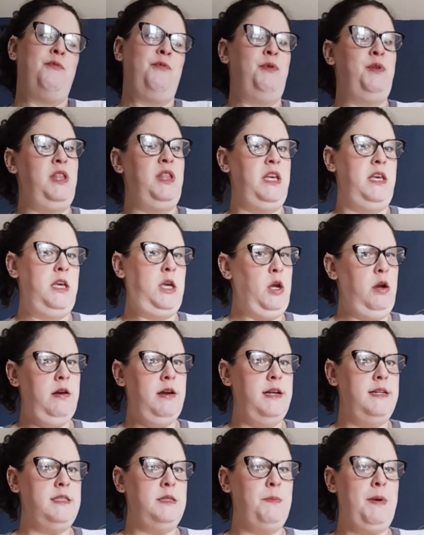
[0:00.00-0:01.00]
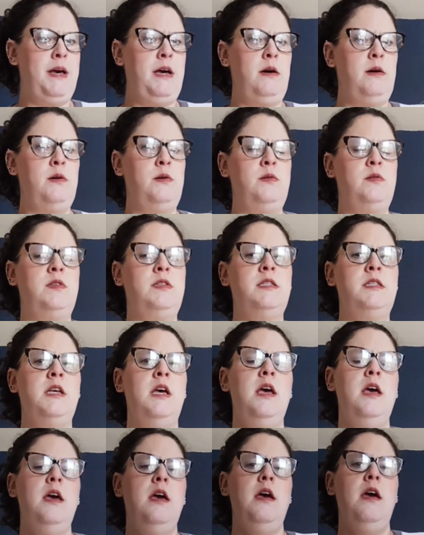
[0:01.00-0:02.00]
really curious about,
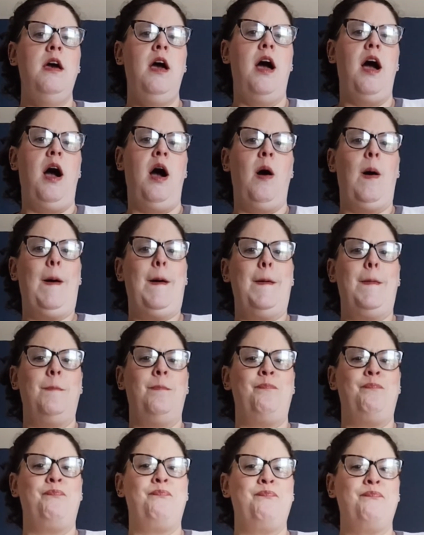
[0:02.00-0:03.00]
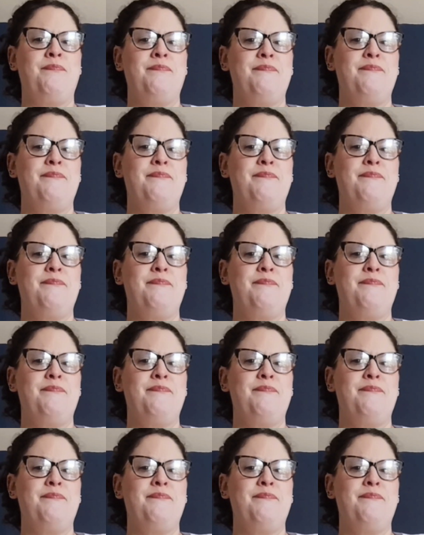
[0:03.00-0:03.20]
um,